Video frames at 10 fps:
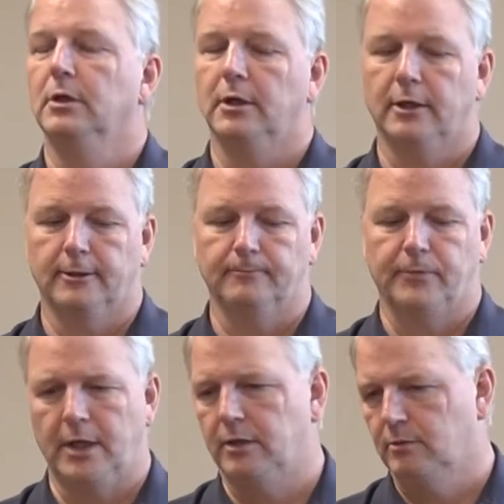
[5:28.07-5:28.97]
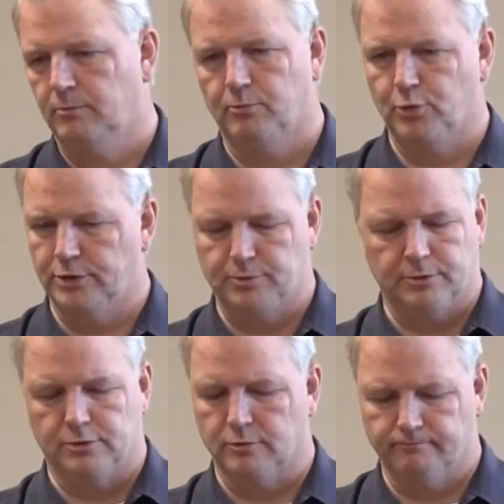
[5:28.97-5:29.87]
and the
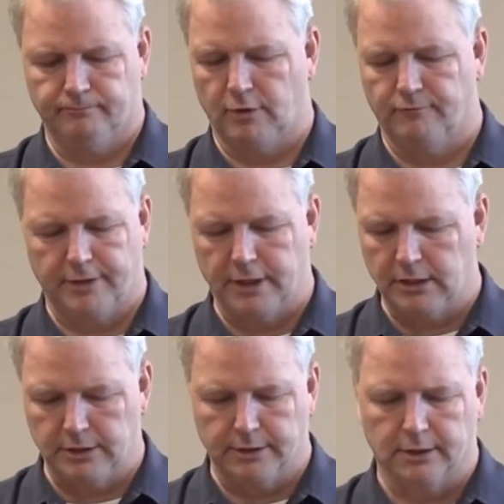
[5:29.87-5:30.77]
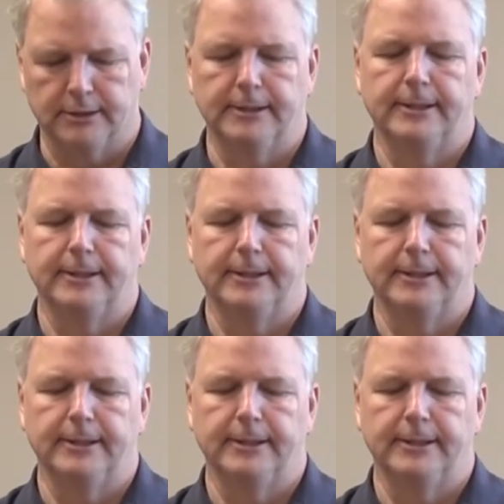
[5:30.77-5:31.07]
principles are very clear,